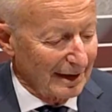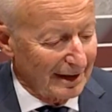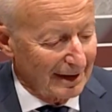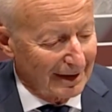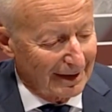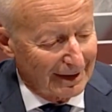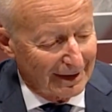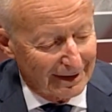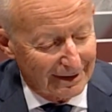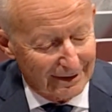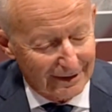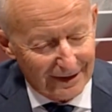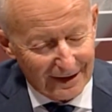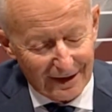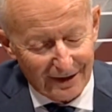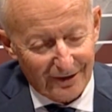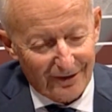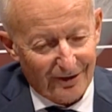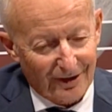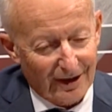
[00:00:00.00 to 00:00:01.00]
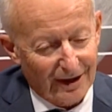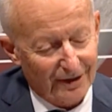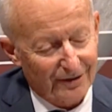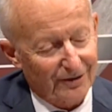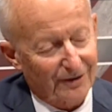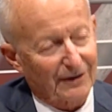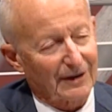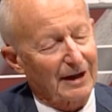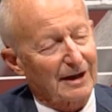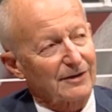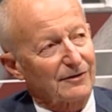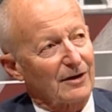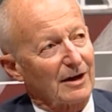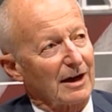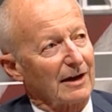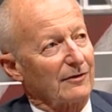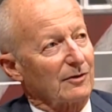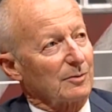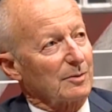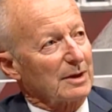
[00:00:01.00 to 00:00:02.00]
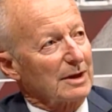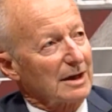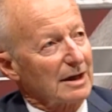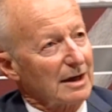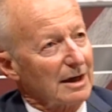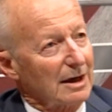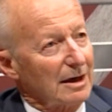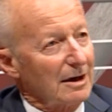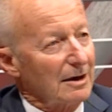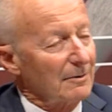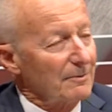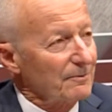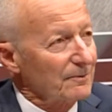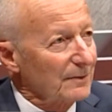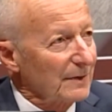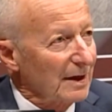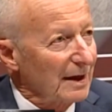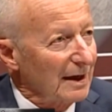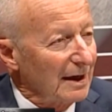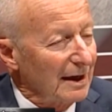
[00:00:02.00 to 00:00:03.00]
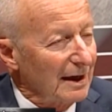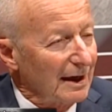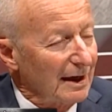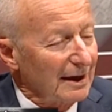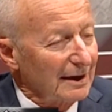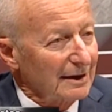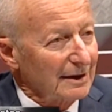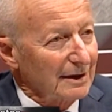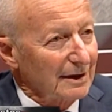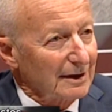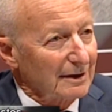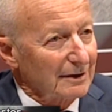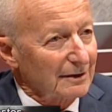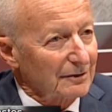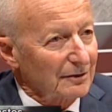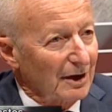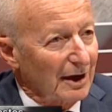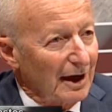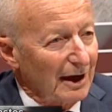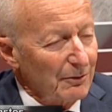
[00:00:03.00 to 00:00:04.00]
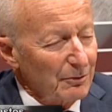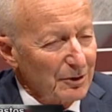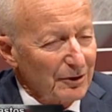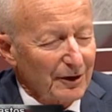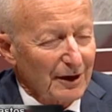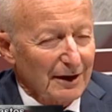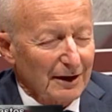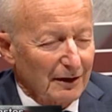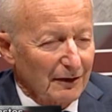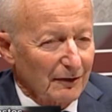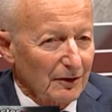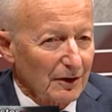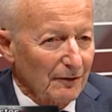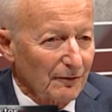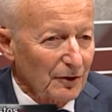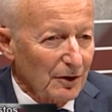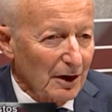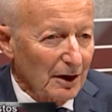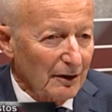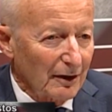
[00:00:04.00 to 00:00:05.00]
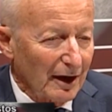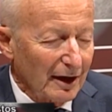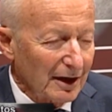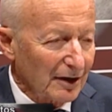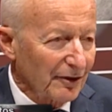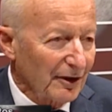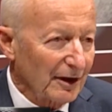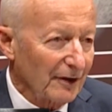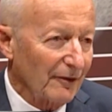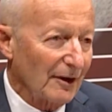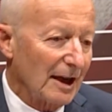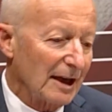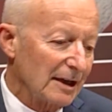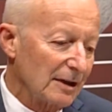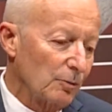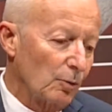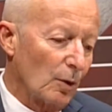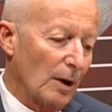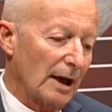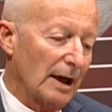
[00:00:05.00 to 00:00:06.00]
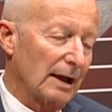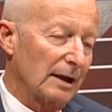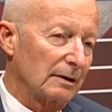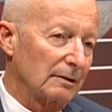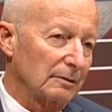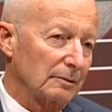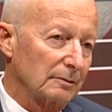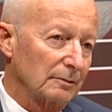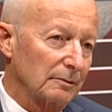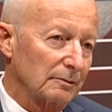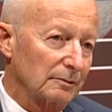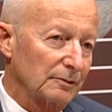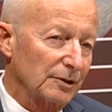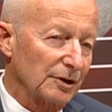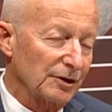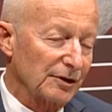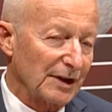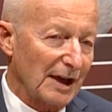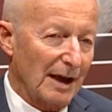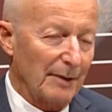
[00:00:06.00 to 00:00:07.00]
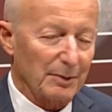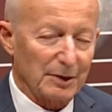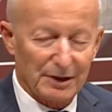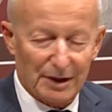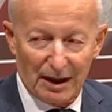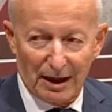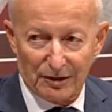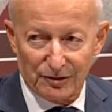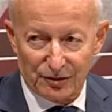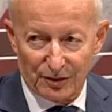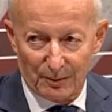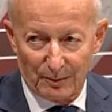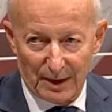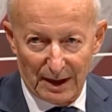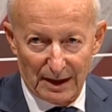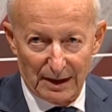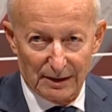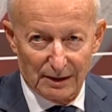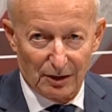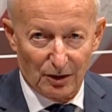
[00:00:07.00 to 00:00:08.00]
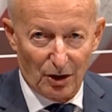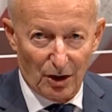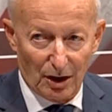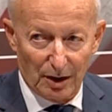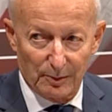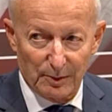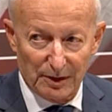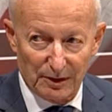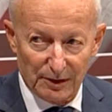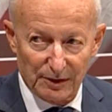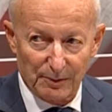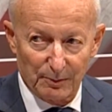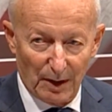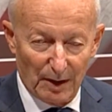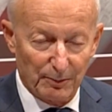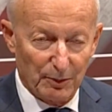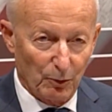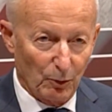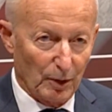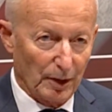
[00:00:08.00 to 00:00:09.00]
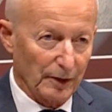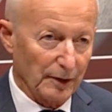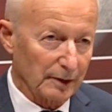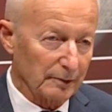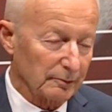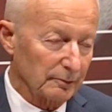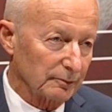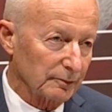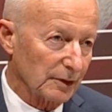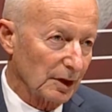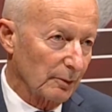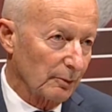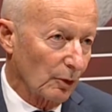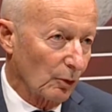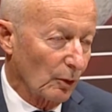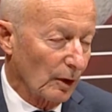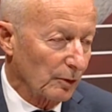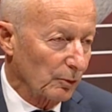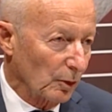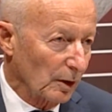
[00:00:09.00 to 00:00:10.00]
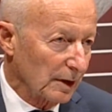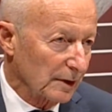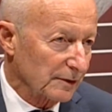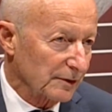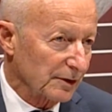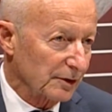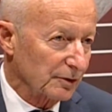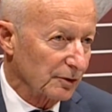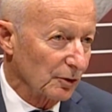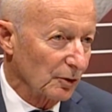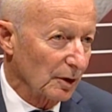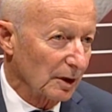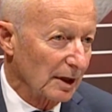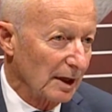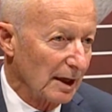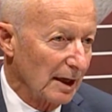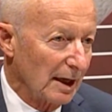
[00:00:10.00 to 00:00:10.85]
Dana, thanks, and thanks for having me. I would think if I could think of any way to sabotage the Maine economy, this might be one of the number one ways to do it.